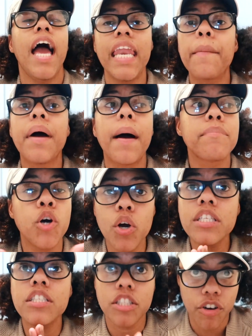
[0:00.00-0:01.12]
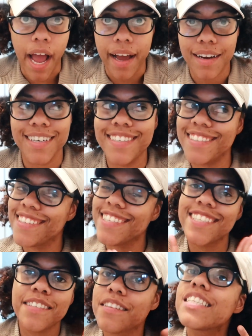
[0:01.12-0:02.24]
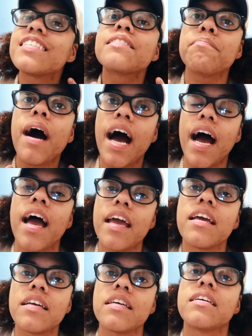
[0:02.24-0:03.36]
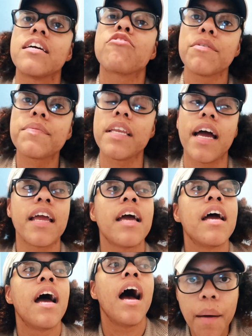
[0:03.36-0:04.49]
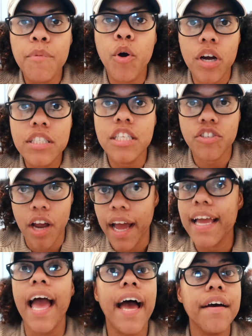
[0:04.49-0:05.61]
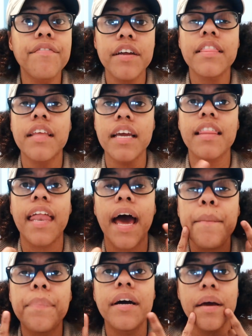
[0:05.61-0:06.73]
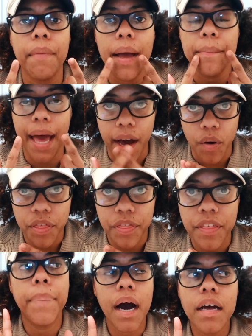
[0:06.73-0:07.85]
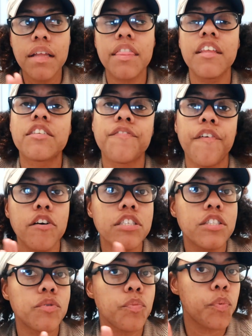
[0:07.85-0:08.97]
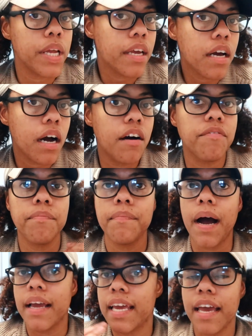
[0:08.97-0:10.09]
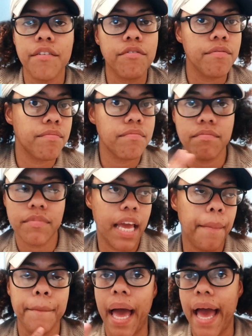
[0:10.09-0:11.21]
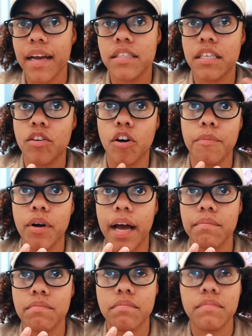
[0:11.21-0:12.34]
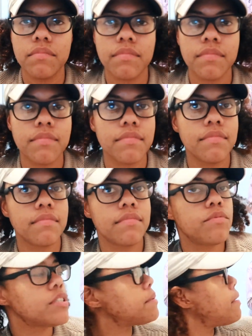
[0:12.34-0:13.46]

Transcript: And I'm going to track, this is my kryptonite. I'm going to track everything that I put in my mouth. But this first week of my getting back to normal, what's